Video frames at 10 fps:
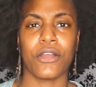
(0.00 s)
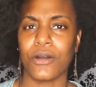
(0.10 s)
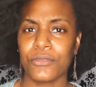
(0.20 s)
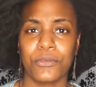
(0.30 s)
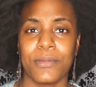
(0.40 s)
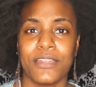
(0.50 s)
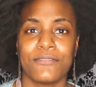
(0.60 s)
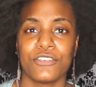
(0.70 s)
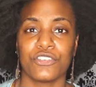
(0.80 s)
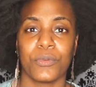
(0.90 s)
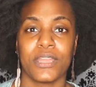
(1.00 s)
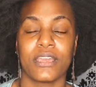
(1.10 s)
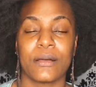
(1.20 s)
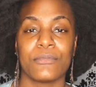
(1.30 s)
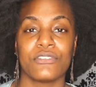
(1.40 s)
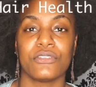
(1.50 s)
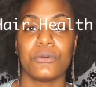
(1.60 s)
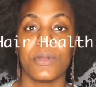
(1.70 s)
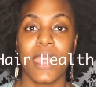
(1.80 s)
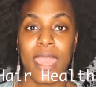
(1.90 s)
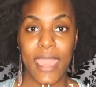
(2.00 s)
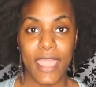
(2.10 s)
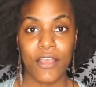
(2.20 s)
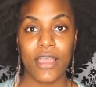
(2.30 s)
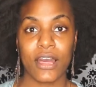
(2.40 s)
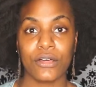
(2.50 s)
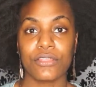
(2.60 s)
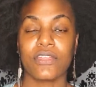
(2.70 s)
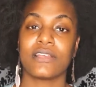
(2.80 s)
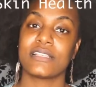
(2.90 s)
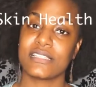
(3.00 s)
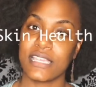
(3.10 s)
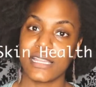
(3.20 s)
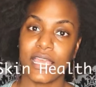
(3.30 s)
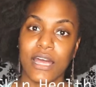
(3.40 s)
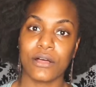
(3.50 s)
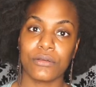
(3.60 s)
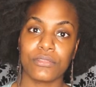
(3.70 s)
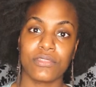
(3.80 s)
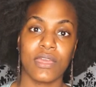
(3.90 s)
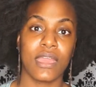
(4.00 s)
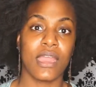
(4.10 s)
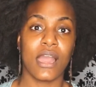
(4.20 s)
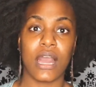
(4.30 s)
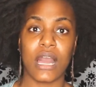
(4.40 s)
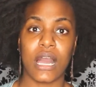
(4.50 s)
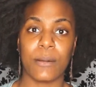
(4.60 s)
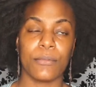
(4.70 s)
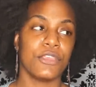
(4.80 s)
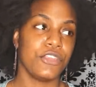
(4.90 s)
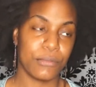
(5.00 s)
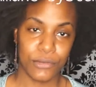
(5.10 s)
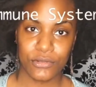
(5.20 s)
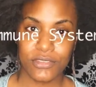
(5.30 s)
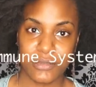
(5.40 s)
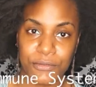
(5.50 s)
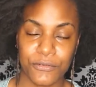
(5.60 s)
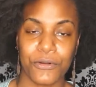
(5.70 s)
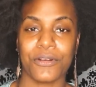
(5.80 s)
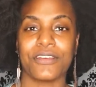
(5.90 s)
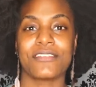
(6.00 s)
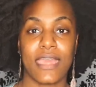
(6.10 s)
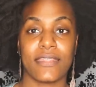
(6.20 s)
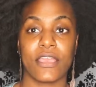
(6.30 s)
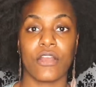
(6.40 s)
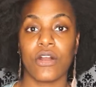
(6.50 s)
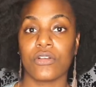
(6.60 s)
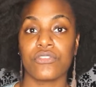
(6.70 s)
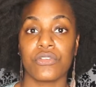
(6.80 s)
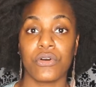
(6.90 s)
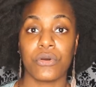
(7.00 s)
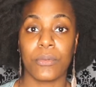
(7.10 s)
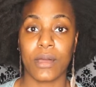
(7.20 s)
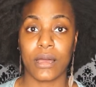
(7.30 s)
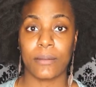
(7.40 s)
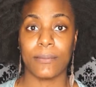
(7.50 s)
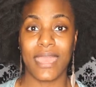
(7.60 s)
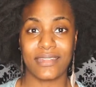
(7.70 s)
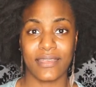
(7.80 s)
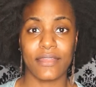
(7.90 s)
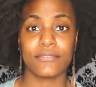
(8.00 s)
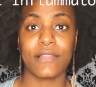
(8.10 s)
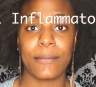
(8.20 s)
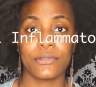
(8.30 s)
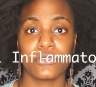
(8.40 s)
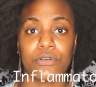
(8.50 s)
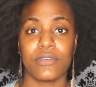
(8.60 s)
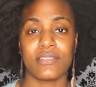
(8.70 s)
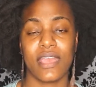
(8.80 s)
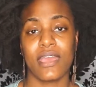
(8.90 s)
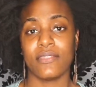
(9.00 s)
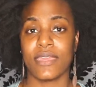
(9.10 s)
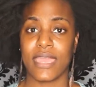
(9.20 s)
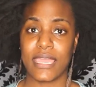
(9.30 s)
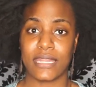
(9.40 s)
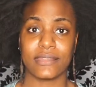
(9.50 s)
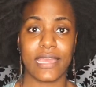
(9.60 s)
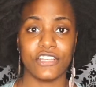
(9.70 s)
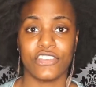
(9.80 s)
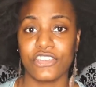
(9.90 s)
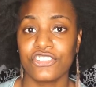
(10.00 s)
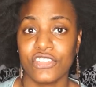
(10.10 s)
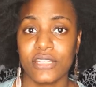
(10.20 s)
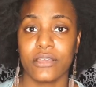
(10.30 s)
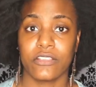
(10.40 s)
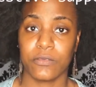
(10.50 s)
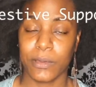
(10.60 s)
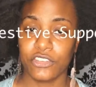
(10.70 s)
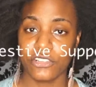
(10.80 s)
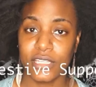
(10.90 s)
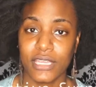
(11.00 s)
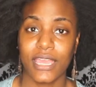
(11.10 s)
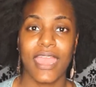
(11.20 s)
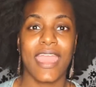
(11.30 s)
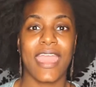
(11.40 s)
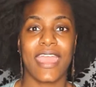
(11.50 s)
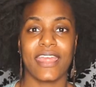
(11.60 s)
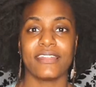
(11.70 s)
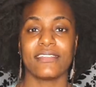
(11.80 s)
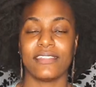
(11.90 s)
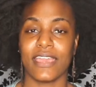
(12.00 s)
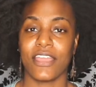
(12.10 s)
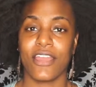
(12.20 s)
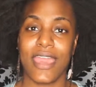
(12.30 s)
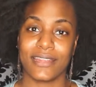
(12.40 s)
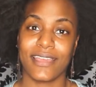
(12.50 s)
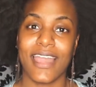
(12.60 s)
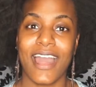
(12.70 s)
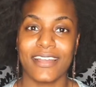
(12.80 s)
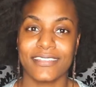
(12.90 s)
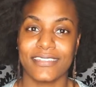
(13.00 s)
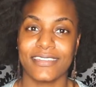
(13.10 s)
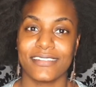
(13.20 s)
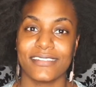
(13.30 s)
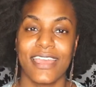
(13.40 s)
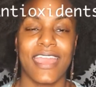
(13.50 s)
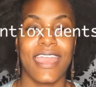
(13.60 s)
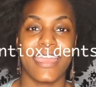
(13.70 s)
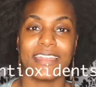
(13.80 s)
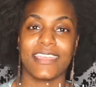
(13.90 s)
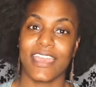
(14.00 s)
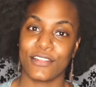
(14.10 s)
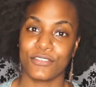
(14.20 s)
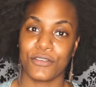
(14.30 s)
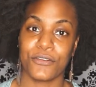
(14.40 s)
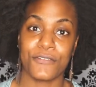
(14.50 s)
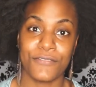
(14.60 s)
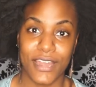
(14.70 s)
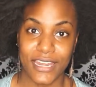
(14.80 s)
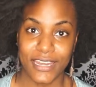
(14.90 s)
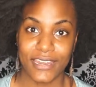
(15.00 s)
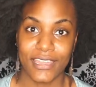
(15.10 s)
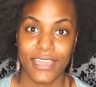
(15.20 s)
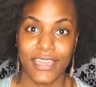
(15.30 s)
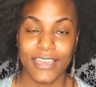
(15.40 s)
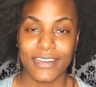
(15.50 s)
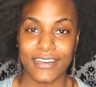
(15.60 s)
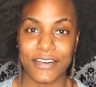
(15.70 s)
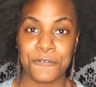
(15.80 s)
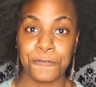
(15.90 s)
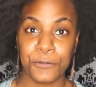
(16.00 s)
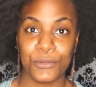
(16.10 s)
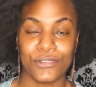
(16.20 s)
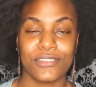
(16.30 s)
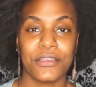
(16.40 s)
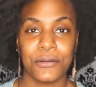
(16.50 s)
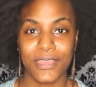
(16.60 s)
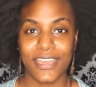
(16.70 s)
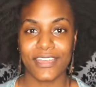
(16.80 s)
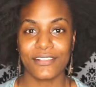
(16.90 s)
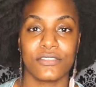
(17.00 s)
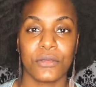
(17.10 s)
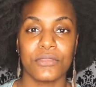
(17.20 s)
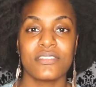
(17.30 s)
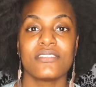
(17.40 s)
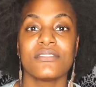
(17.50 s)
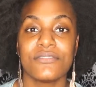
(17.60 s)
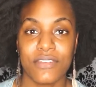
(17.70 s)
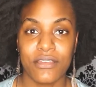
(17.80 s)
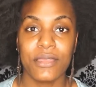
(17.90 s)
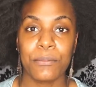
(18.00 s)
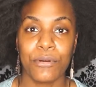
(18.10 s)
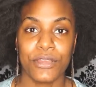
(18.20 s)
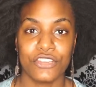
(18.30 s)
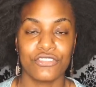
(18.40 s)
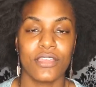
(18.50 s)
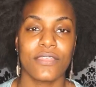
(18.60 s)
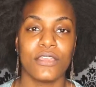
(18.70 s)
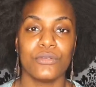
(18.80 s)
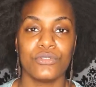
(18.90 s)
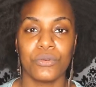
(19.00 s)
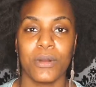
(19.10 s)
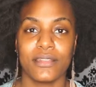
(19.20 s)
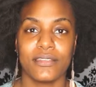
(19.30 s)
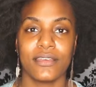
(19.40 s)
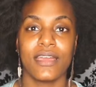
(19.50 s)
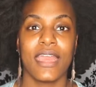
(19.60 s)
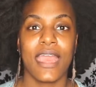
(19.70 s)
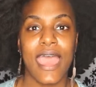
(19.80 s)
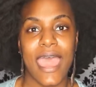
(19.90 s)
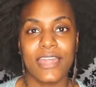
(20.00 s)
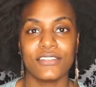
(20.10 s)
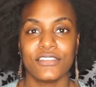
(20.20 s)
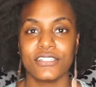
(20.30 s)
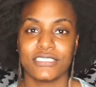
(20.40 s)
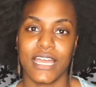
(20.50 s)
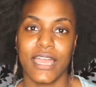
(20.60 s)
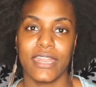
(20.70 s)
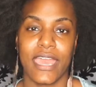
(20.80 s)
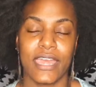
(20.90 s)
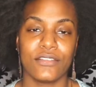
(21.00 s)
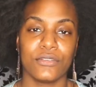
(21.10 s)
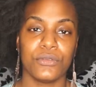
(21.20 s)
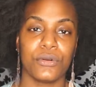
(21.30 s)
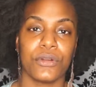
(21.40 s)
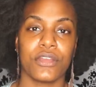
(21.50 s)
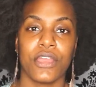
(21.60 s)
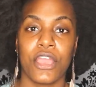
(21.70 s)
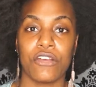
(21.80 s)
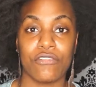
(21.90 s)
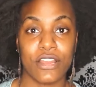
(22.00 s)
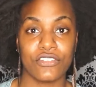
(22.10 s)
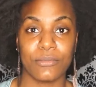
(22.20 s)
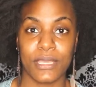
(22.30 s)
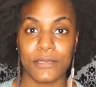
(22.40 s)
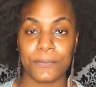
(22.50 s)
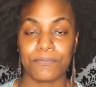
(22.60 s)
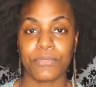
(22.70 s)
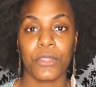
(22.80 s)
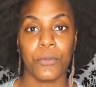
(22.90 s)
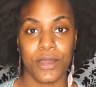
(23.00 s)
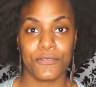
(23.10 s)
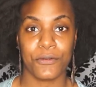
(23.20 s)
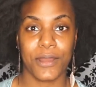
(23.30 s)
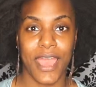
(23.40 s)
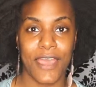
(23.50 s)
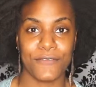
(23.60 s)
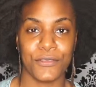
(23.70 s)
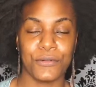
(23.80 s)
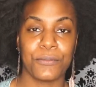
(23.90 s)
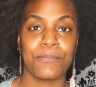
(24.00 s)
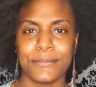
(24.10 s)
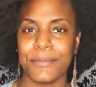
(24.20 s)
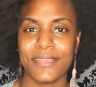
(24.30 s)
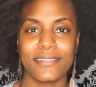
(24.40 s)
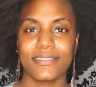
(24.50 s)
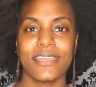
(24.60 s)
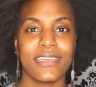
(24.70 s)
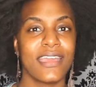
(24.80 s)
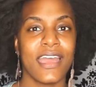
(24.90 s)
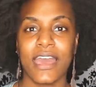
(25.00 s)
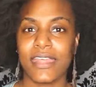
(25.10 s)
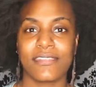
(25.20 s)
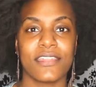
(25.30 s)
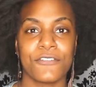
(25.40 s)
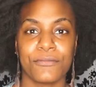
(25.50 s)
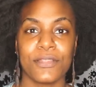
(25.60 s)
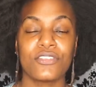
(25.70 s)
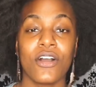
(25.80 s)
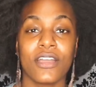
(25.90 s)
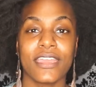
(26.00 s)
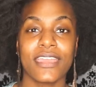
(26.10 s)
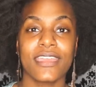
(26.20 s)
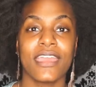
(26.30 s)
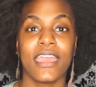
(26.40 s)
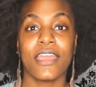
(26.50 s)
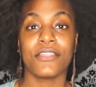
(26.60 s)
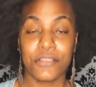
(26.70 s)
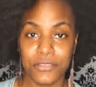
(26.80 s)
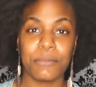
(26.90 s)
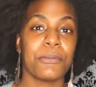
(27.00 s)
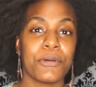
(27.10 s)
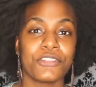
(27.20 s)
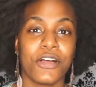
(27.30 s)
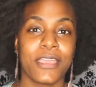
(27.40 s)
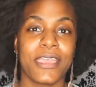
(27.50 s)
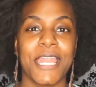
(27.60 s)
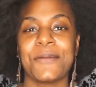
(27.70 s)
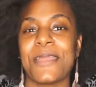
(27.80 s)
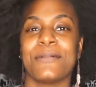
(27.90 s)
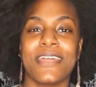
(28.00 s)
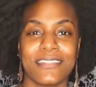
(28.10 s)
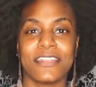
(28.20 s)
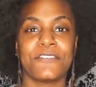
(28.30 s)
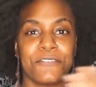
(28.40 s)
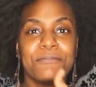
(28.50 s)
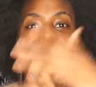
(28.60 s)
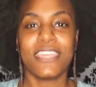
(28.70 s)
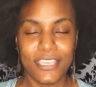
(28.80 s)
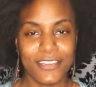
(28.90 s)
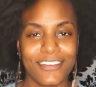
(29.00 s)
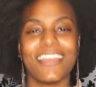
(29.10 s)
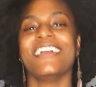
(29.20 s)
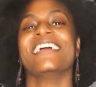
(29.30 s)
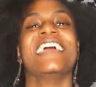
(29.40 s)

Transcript: are also beneficial when it comes to hair health, skin health, um, your immune system of course and they are also um, anti-inflammatories they aid in digestion especially and they are antioxidants and cancer fighting uh, foods okay so this is a very important drink that you do want to add to your diet add to your regimen whatever what have you basically that's enough of me talking there's gonna be more talking anyway, but that's enough for me here.